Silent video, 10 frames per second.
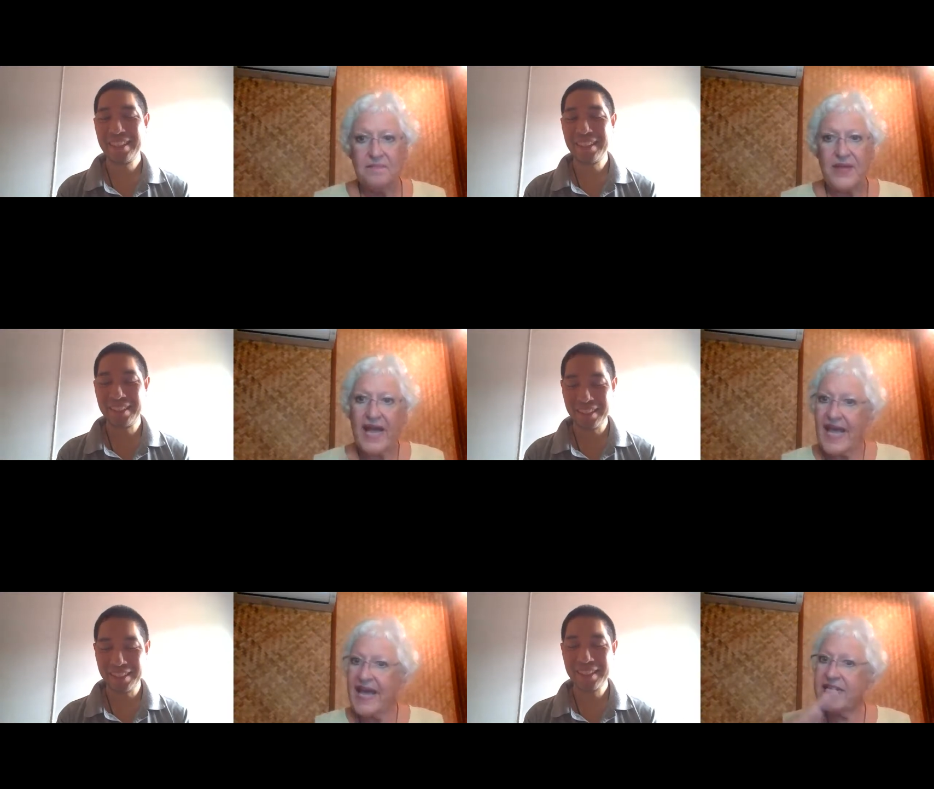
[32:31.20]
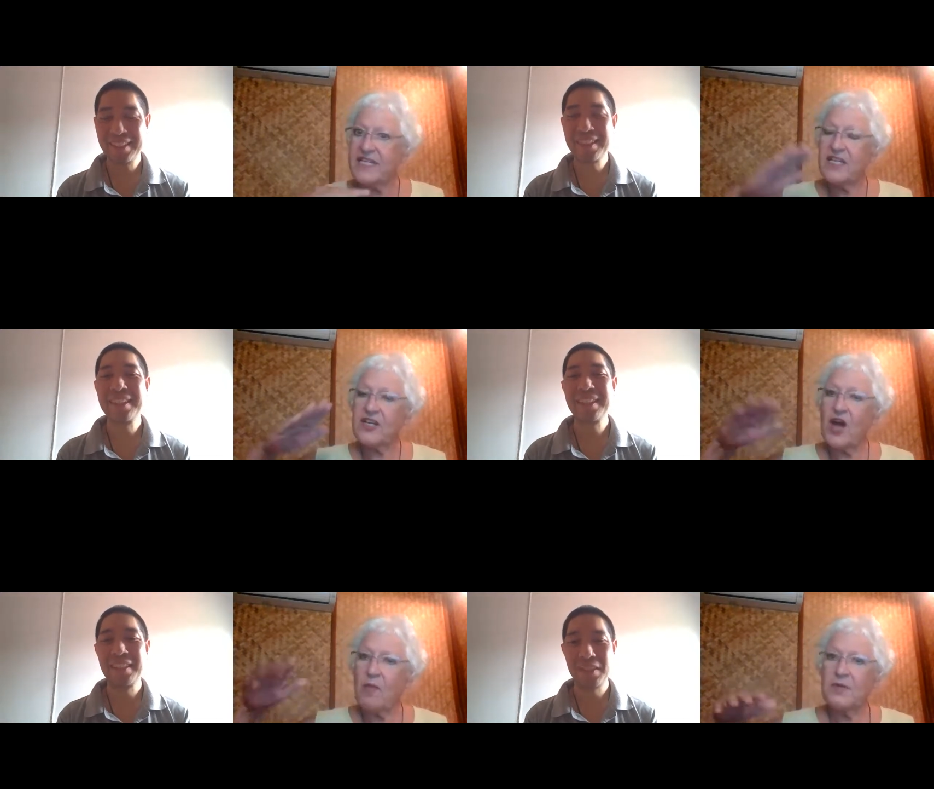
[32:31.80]
Speaker 1: Mm-hmm. I had it a
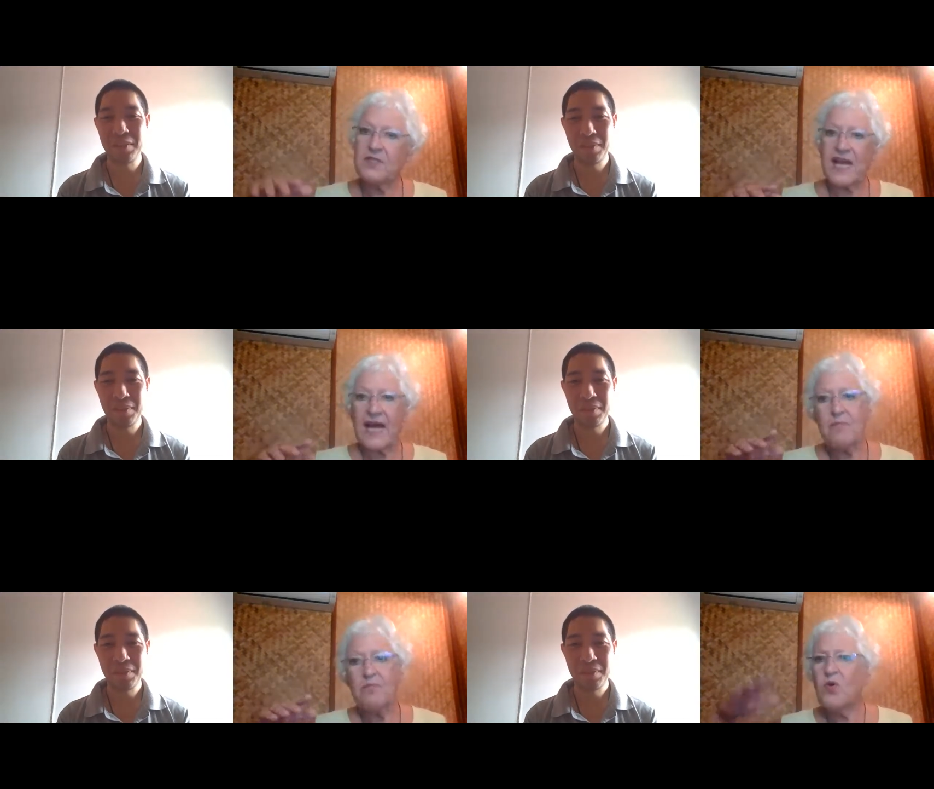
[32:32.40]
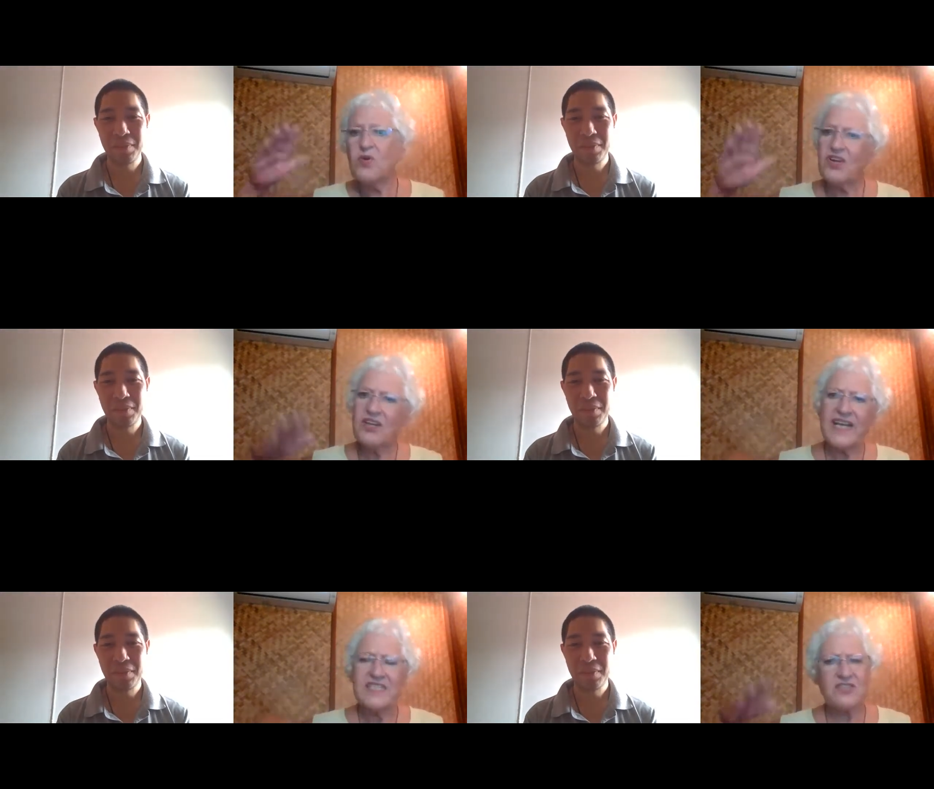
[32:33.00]
couple times, more or
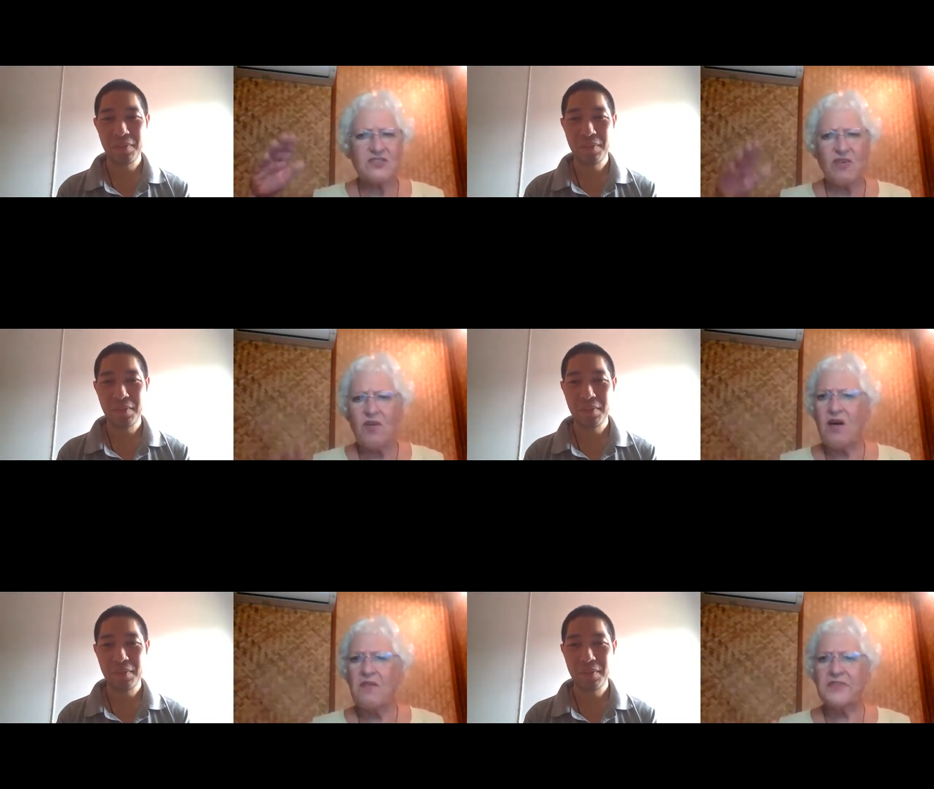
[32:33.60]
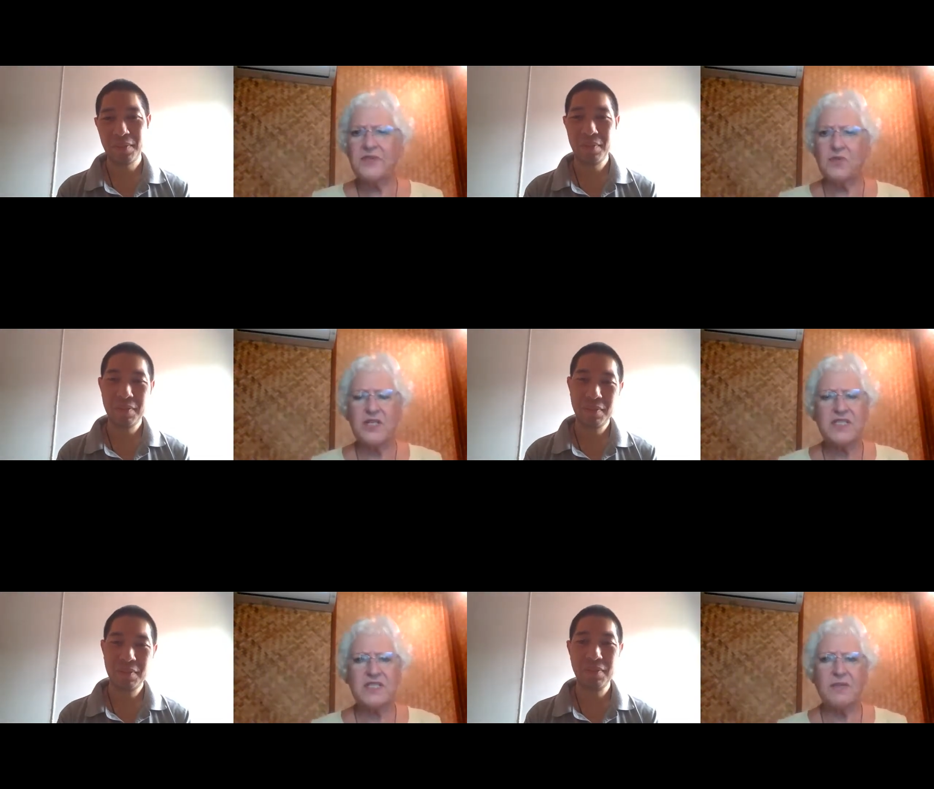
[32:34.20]
less strong
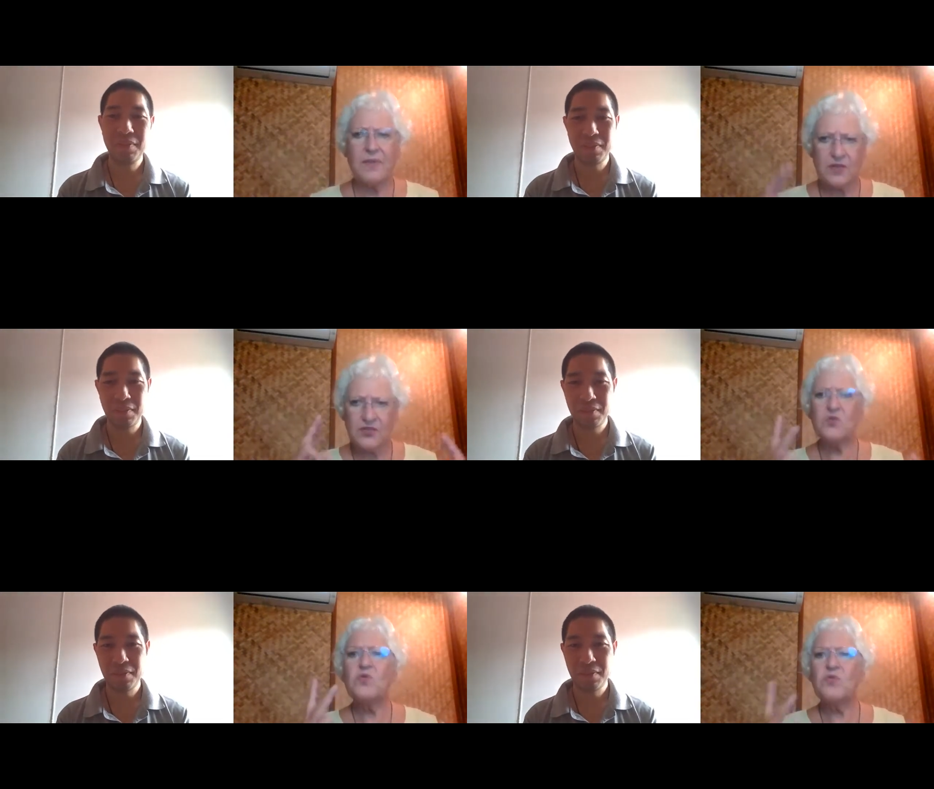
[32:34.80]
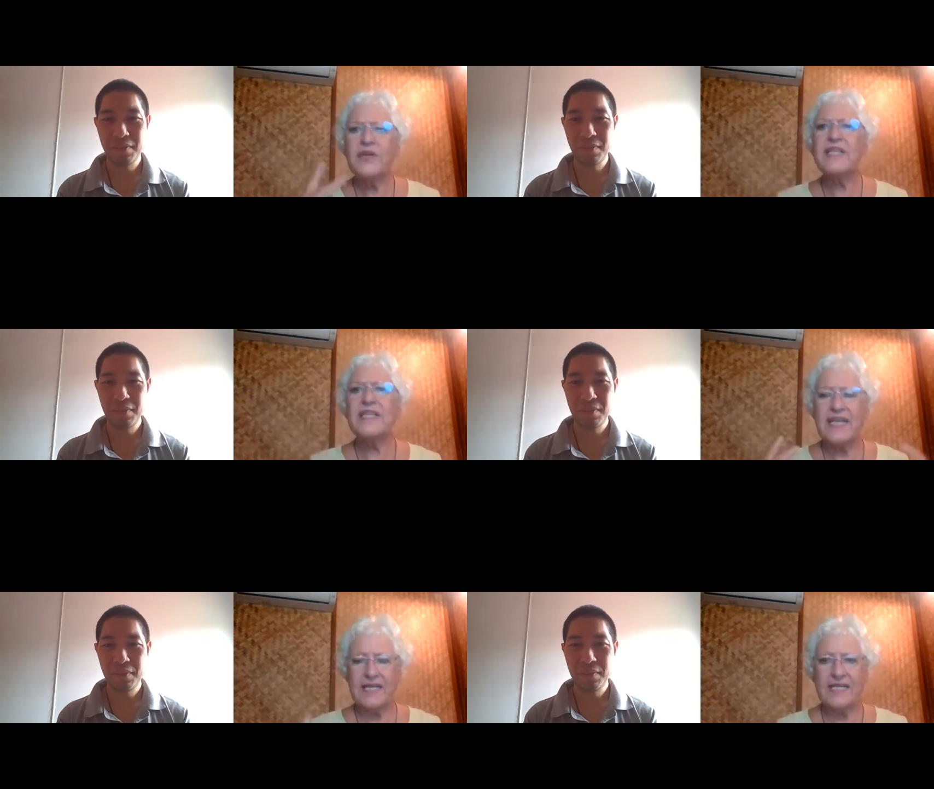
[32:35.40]
afterwards, but two
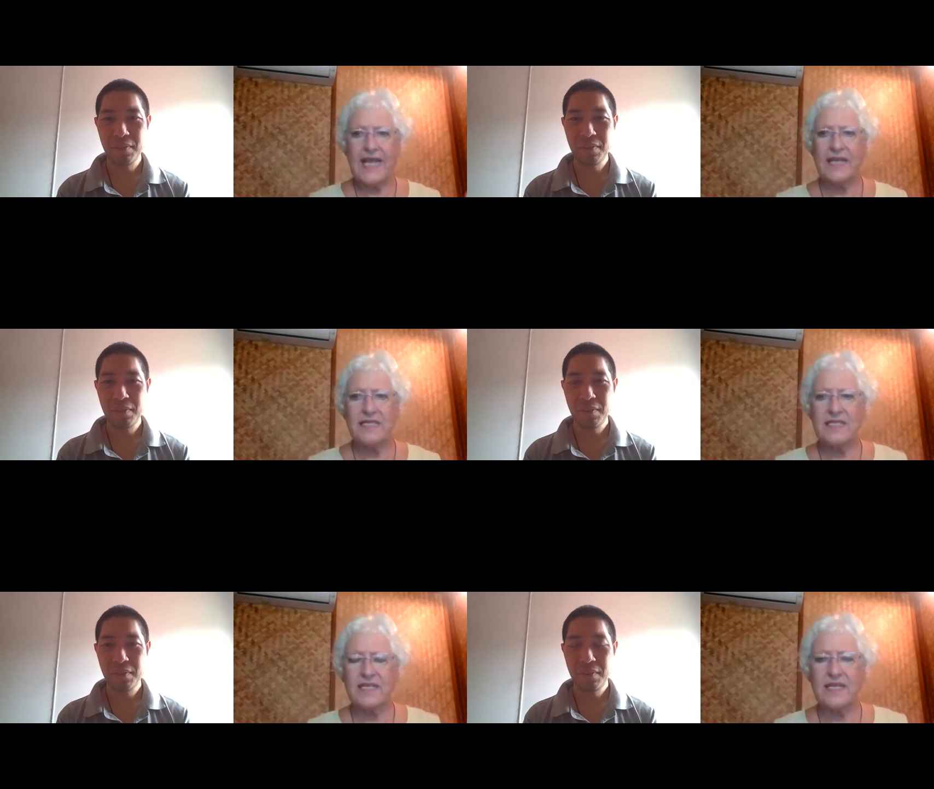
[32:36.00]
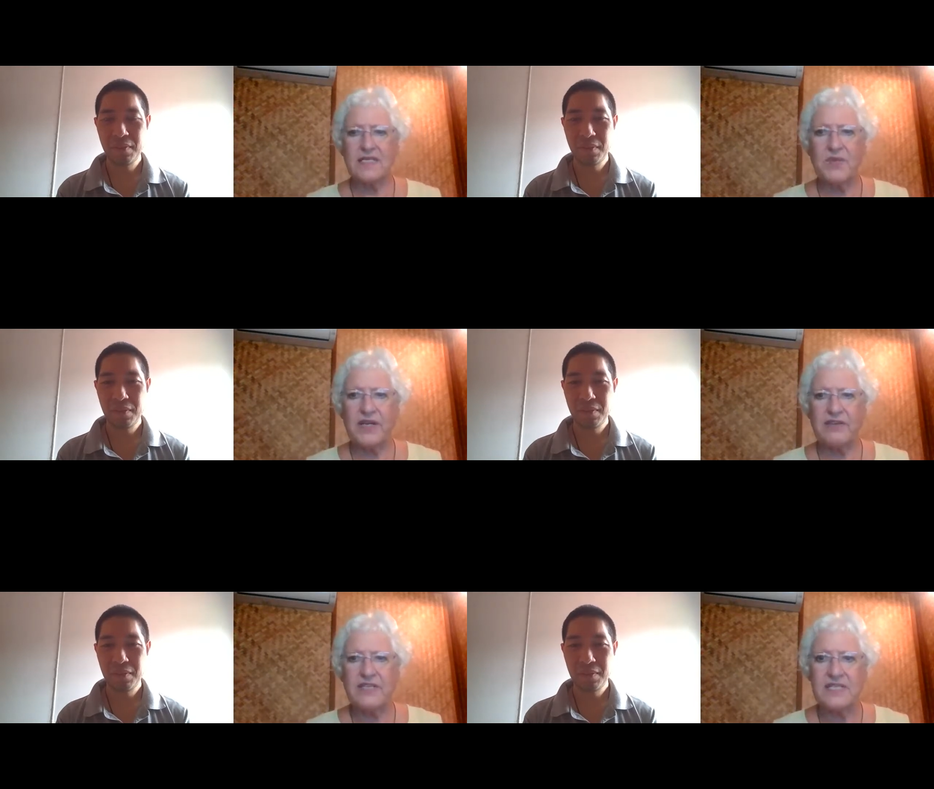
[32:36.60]
really intense
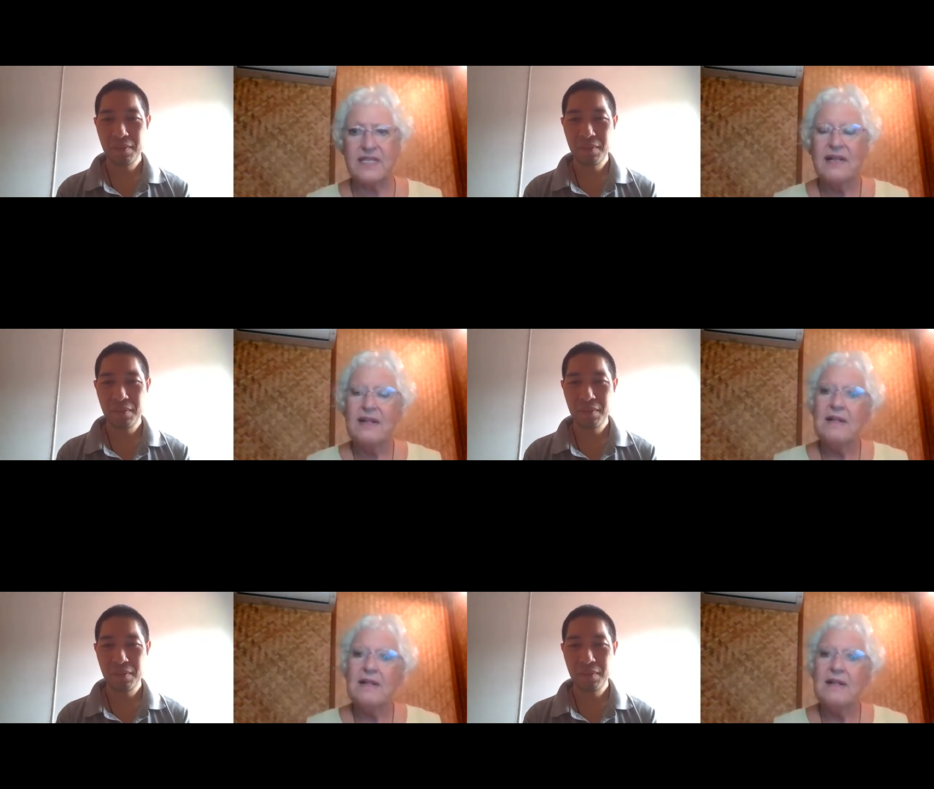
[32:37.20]
experiences.